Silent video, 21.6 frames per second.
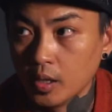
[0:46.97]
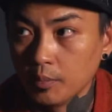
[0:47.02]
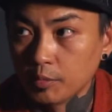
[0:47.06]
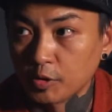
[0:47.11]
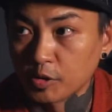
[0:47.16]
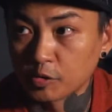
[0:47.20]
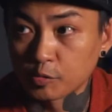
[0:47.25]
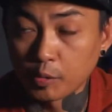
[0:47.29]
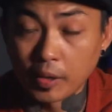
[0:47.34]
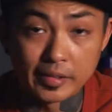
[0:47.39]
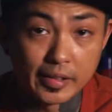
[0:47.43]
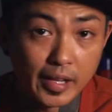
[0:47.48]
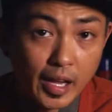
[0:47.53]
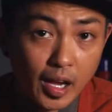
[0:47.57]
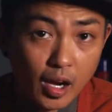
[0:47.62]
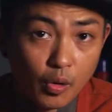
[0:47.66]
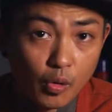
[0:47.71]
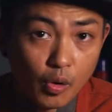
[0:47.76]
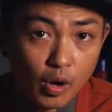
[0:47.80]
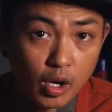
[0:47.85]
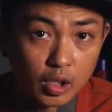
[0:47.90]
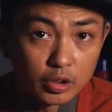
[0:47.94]
Because right
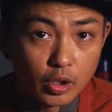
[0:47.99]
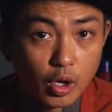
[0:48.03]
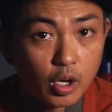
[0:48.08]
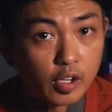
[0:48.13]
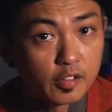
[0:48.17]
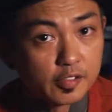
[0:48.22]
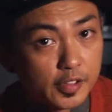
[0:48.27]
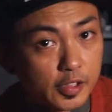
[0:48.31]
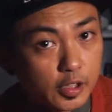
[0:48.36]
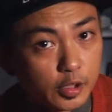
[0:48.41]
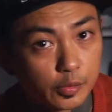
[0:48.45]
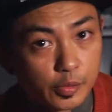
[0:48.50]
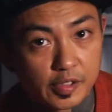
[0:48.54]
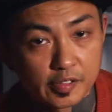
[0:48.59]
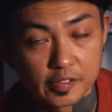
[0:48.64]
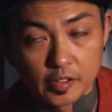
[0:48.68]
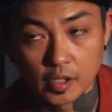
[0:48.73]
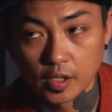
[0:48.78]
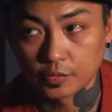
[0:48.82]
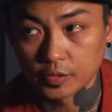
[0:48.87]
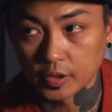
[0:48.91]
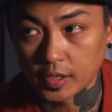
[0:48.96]
now, all the auxiliary
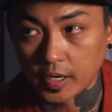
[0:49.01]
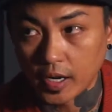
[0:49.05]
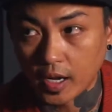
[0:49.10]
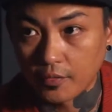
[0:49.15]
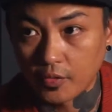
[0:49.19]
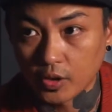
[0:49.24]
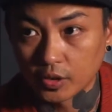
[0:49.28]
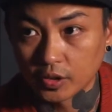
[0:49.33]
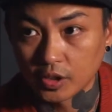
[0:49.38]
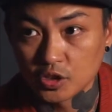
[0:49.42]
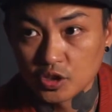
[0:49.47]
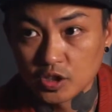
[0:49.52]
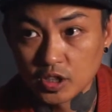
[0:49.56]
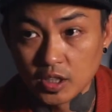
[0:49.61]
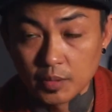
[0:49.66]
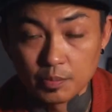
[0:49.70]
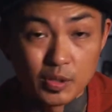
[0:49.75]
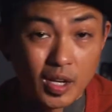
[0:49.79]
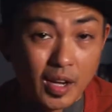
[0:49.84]
stuff that I have on the Jeep,